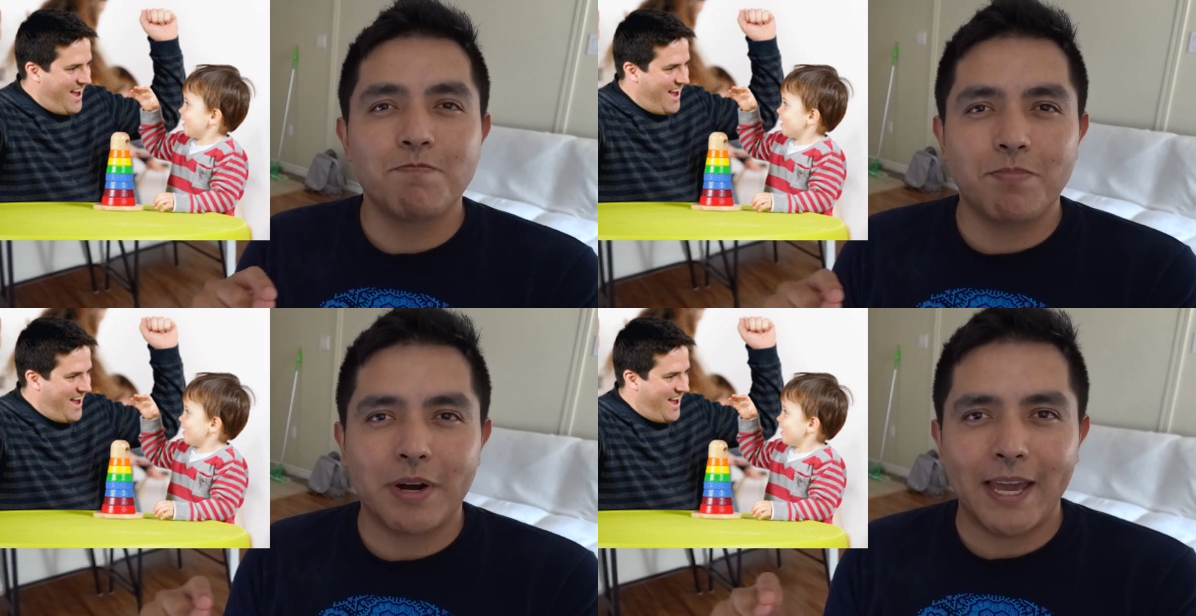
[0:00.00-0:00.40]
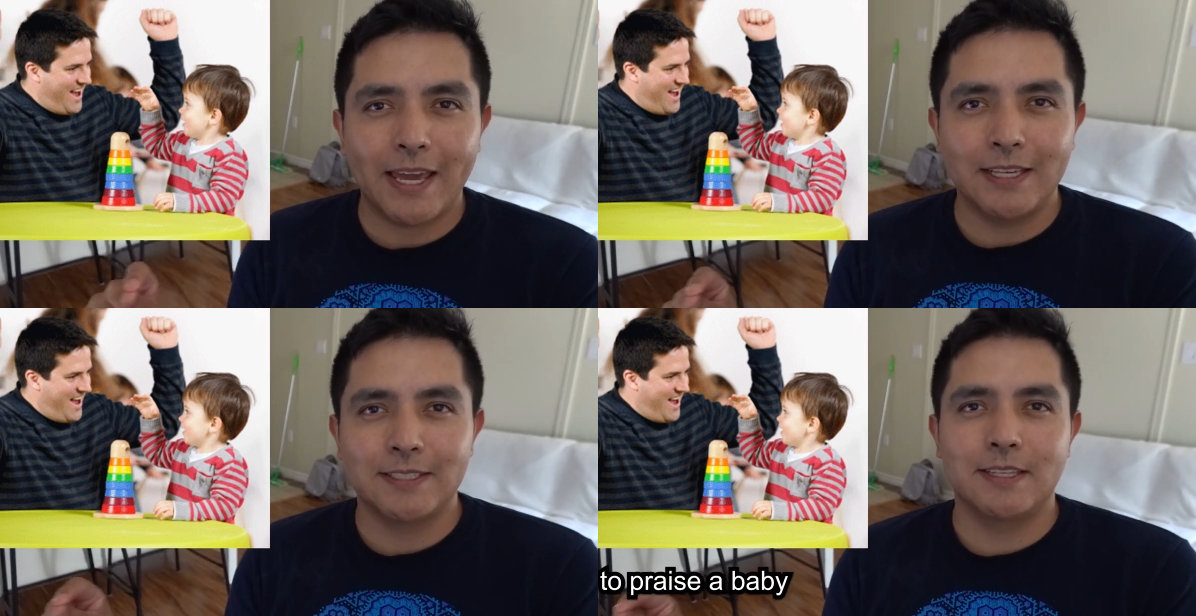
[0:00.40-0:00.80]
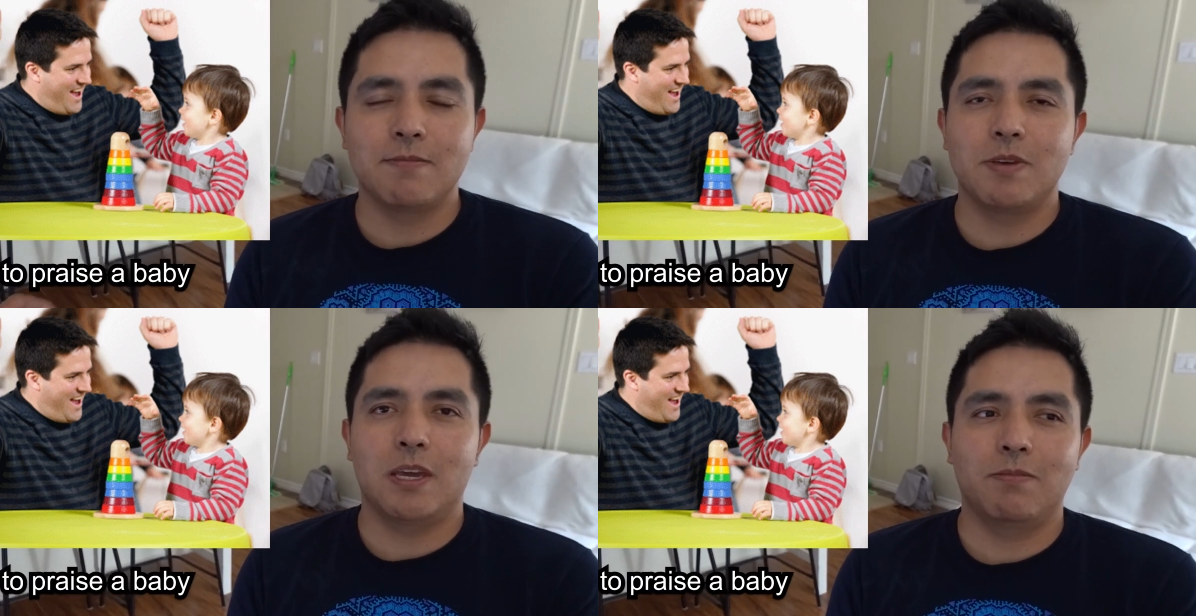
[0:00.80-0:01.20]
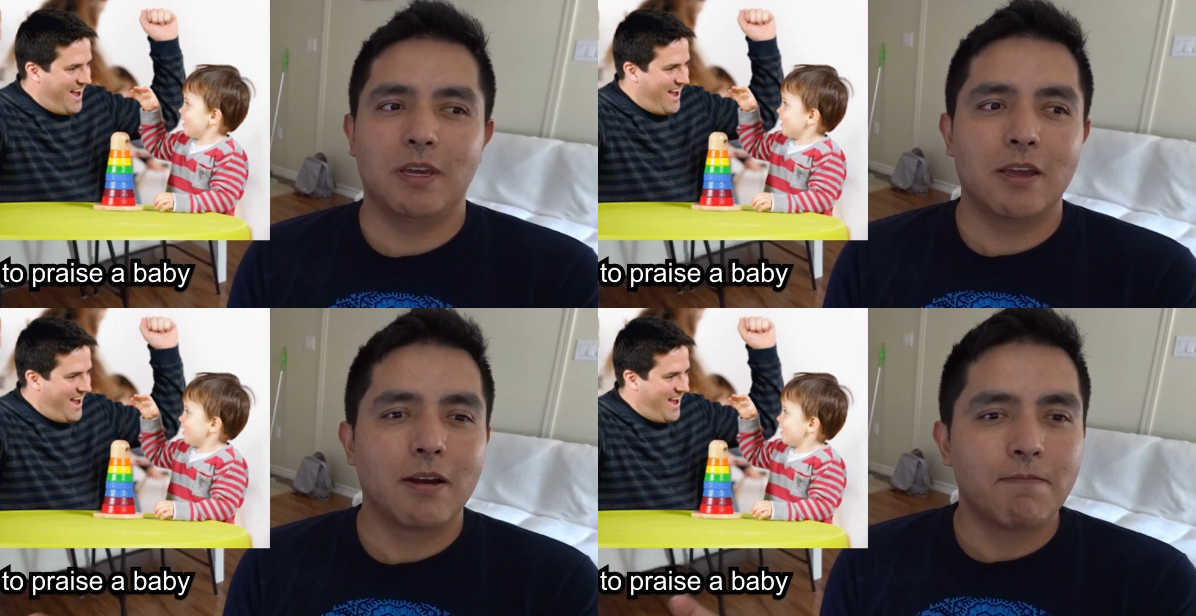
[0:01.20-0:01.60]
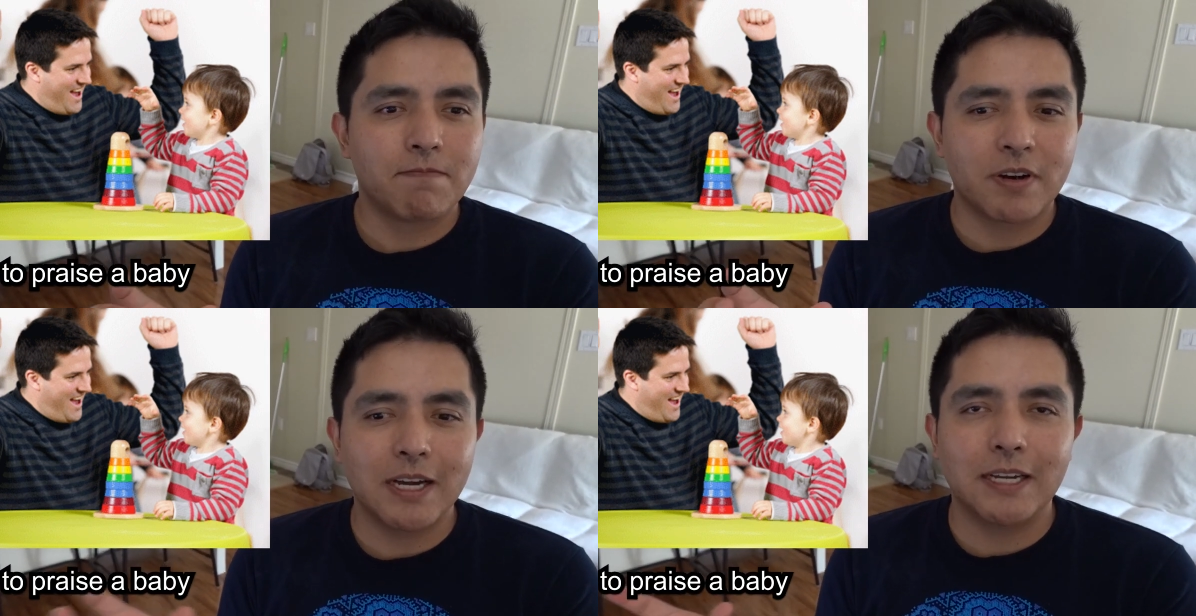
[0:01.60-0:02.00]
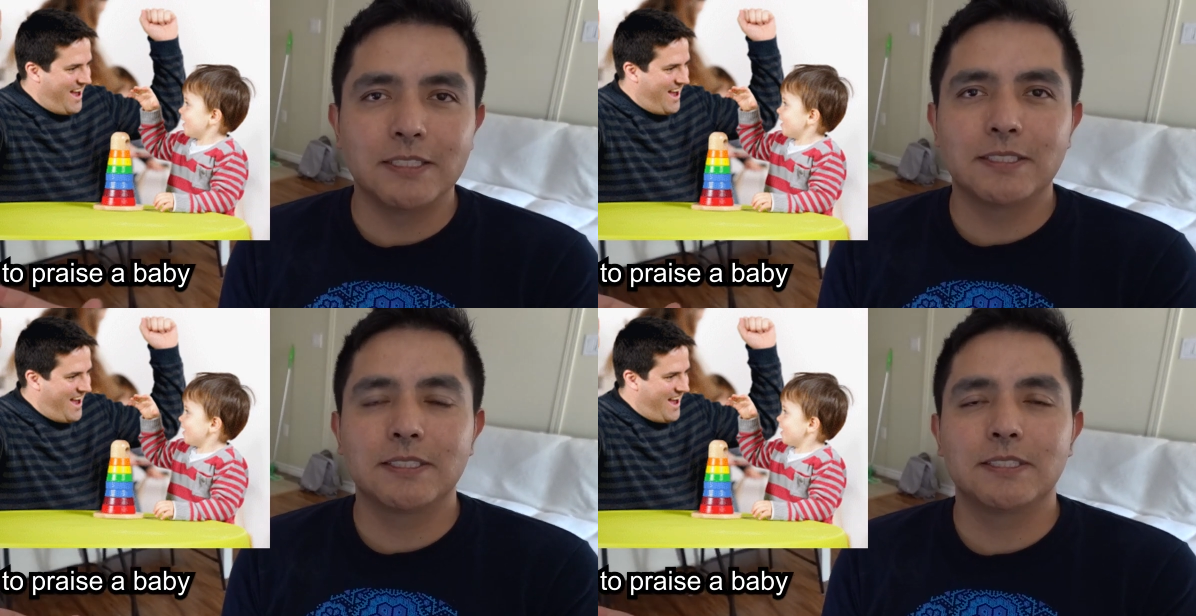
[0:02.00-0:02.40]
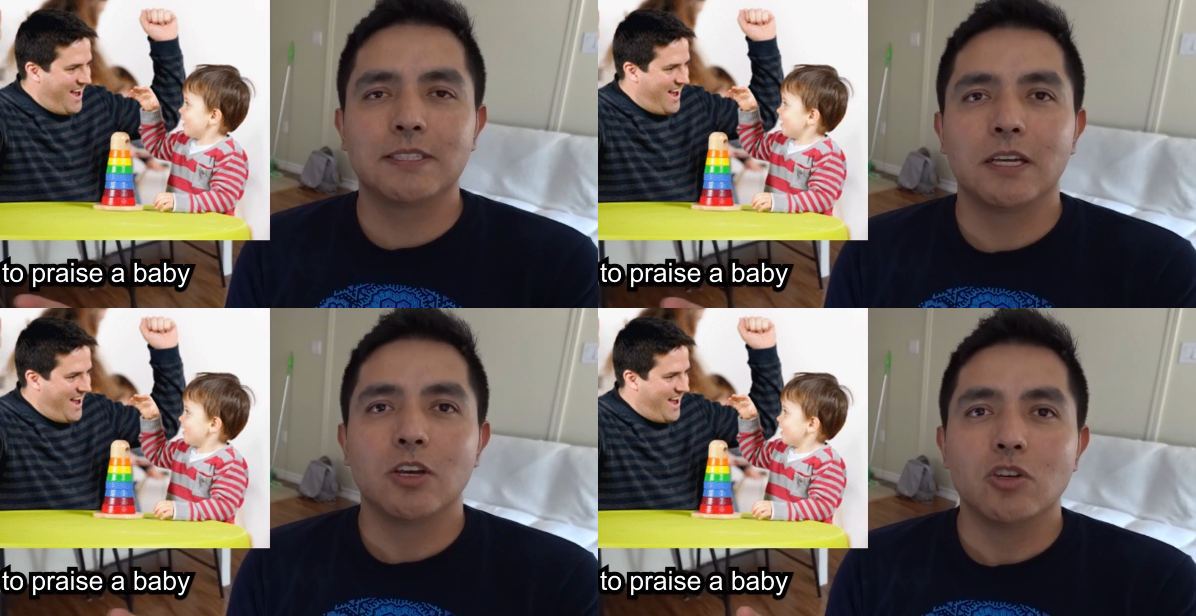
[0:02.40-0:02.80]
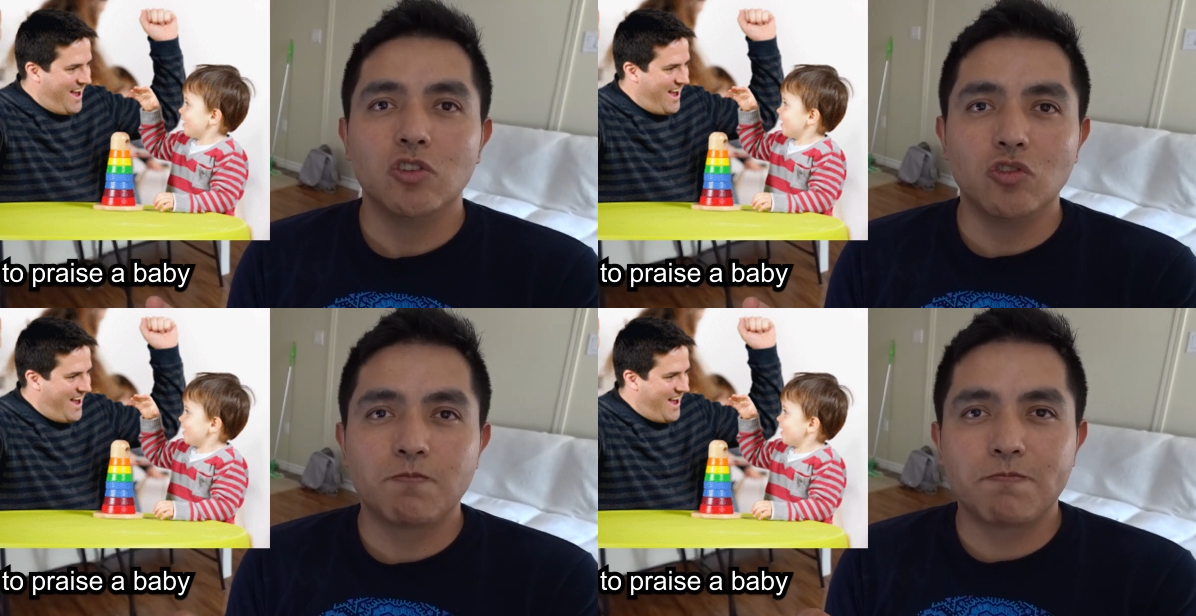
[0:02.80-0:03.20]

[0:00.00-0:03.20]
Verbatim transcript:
Speaker 1: praise the baby, praise. You